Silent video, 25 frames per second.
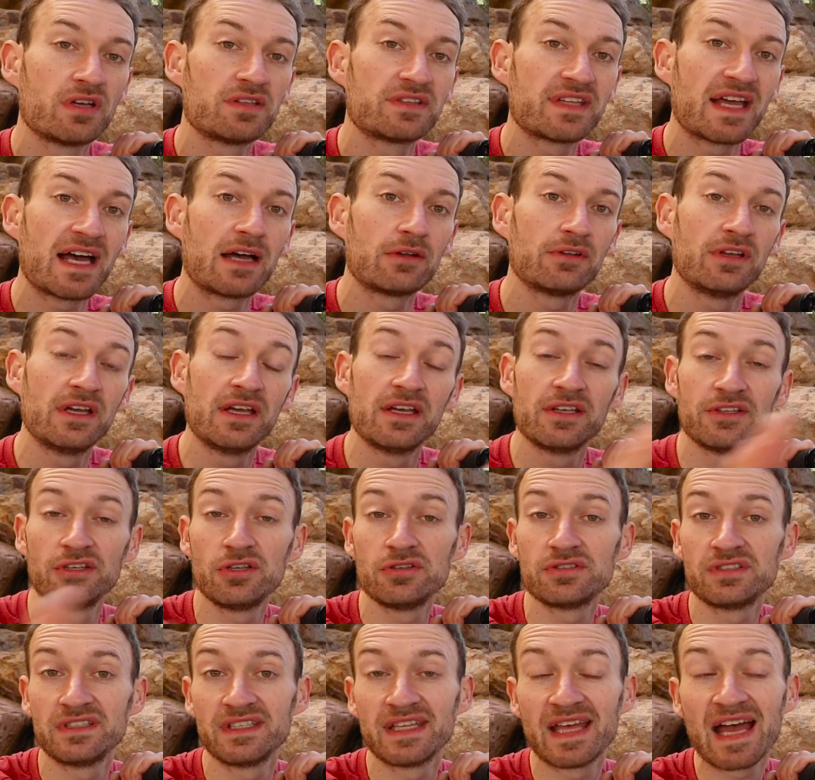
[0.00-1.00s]
goes down
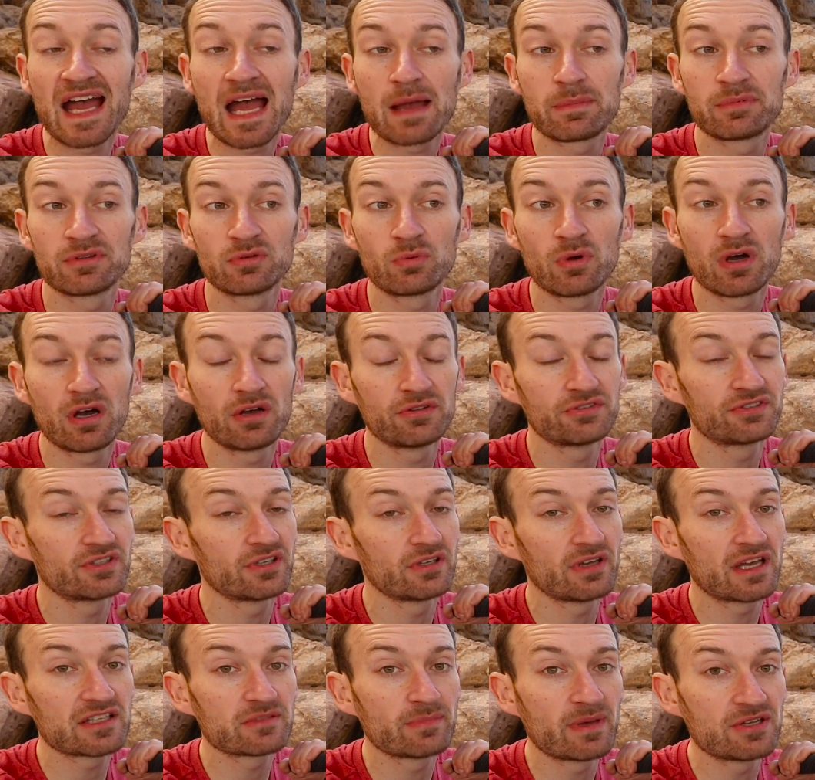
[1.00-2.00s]
using the app as well.
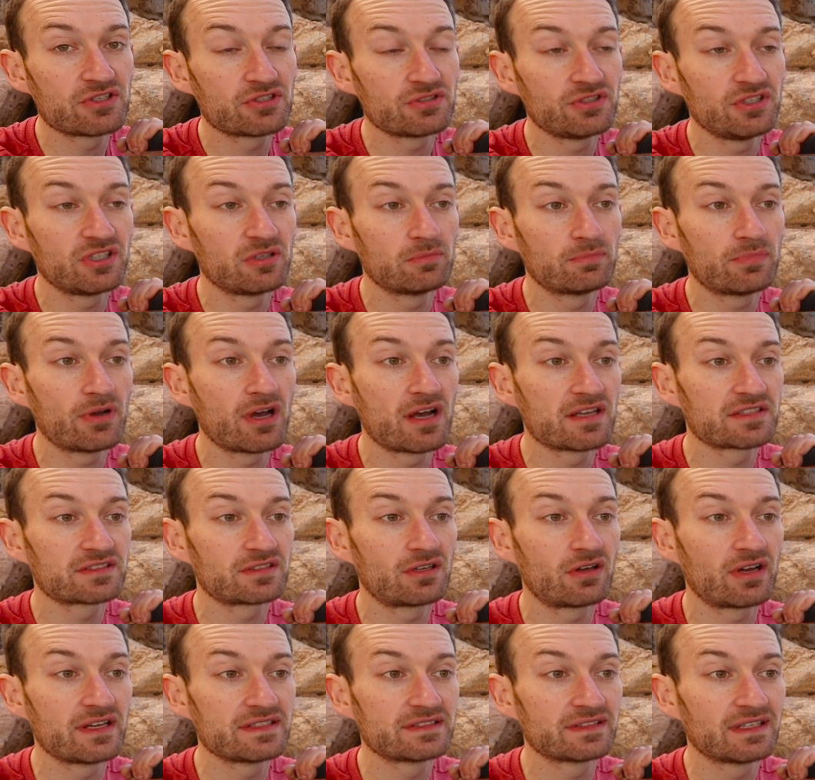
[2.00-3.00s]
So as mentioned, you can
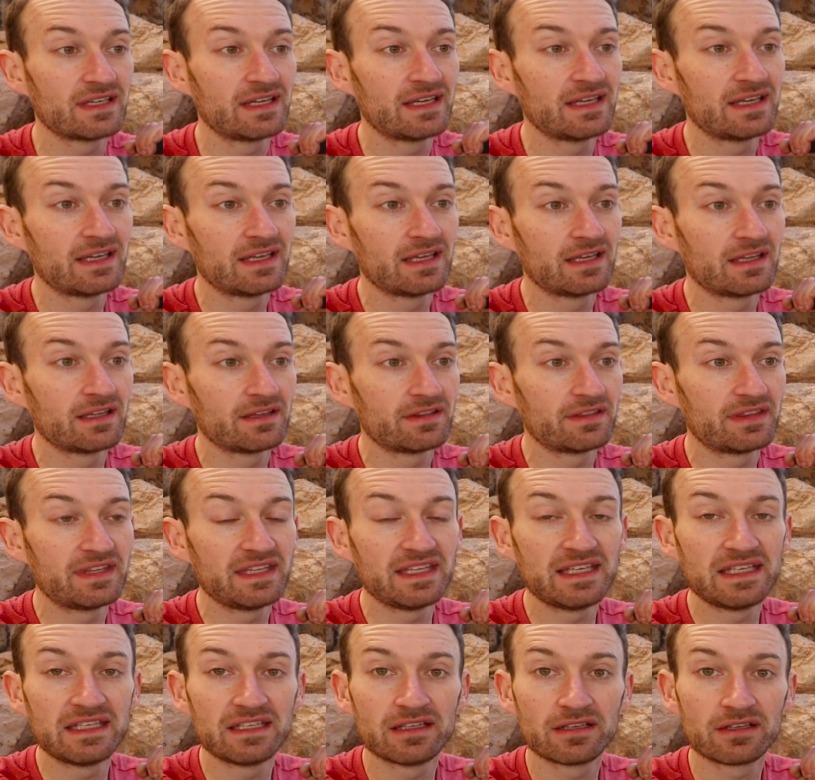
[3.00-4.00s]
personalize
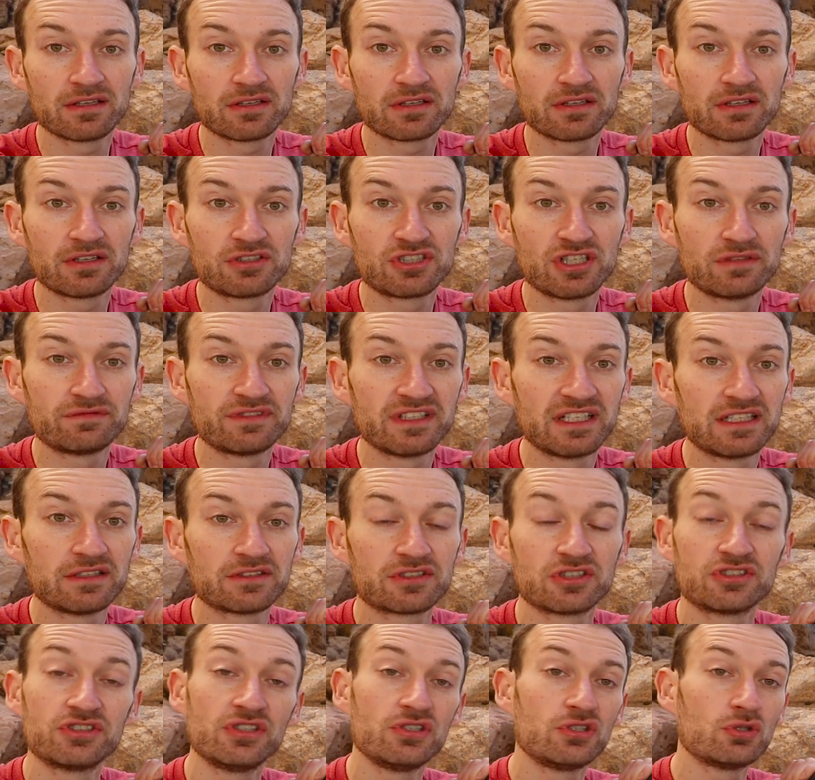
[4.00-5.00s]
the
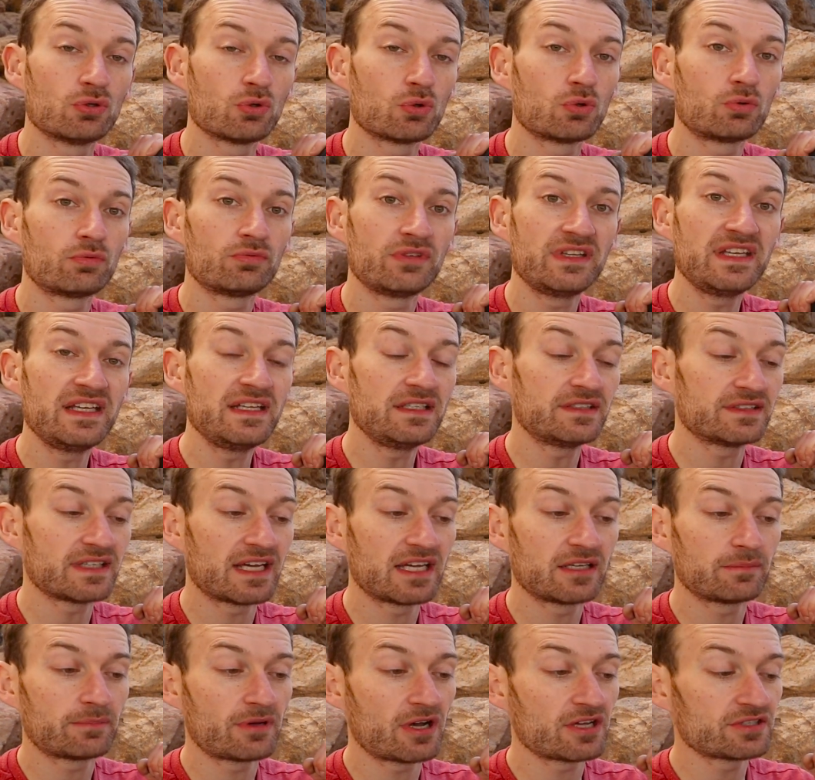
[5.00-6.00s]
shifting to suit your needs
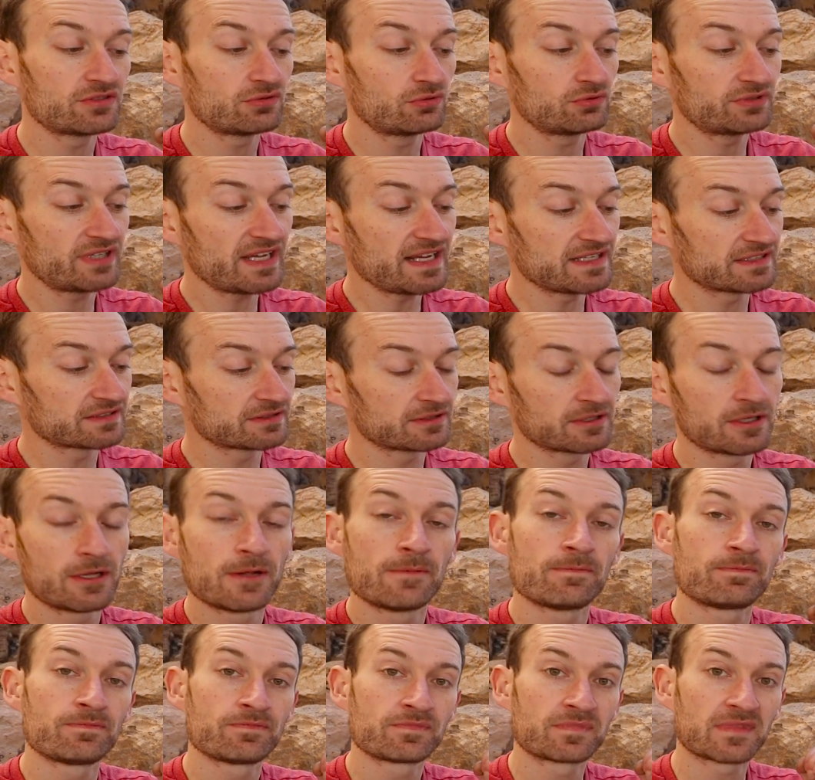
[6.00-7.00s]
and personal tastes.
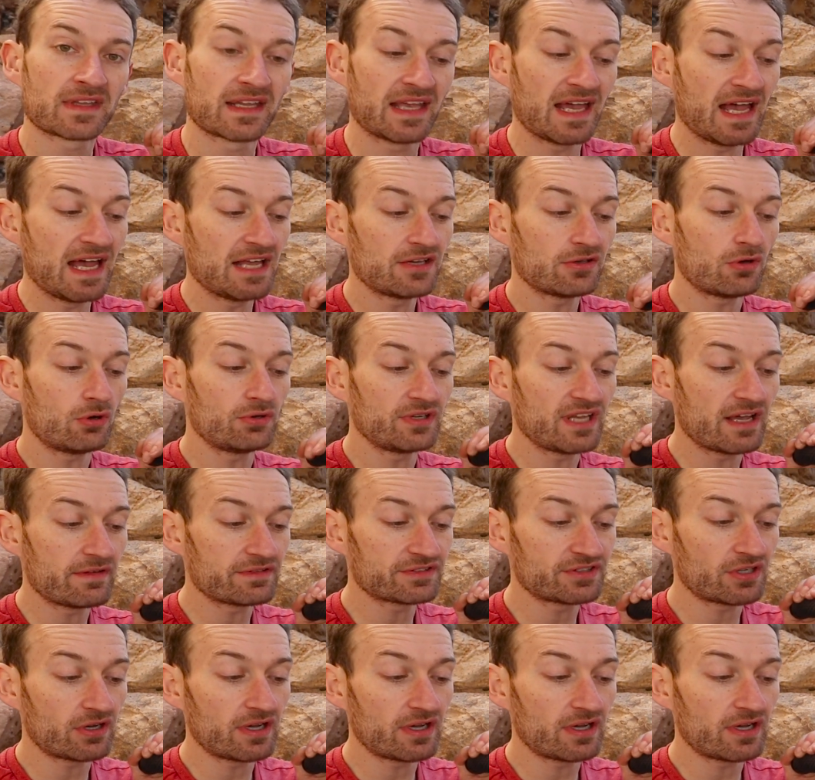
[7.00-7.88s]
And on the other